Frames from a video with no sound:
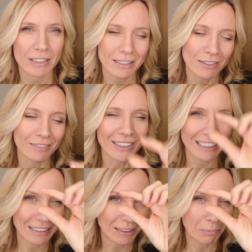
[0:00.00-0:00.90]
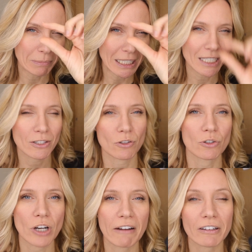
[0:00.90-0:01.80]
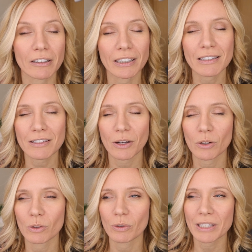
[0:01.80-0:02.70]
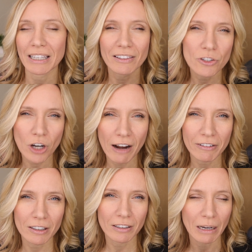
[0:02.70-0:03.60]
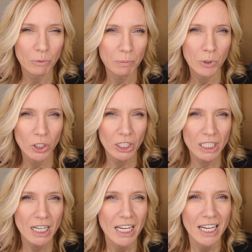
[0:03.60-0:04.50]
It's sort of like a little mini screwdriver, and so we take the driver and we put it,